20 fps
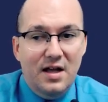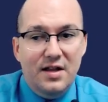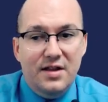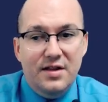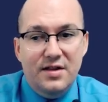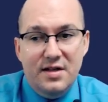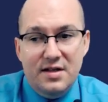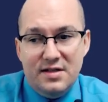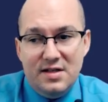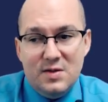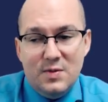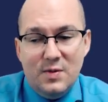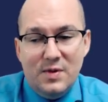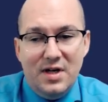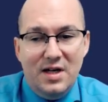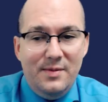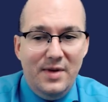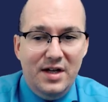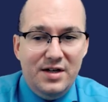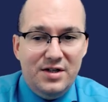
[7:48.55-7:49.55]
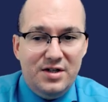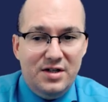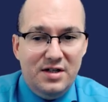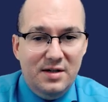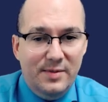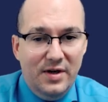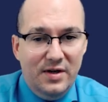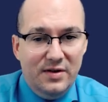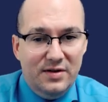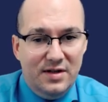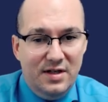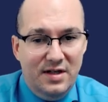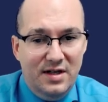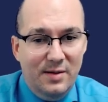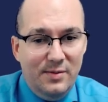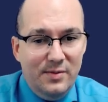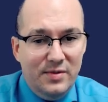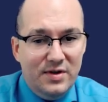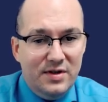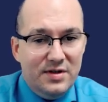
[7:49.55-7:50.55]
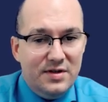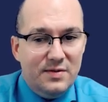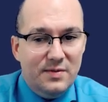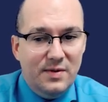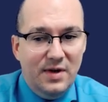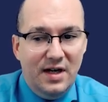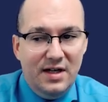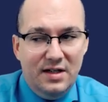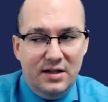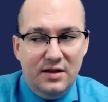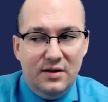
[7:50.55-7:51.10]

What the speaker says: This is what I mentioned about the numbers, right?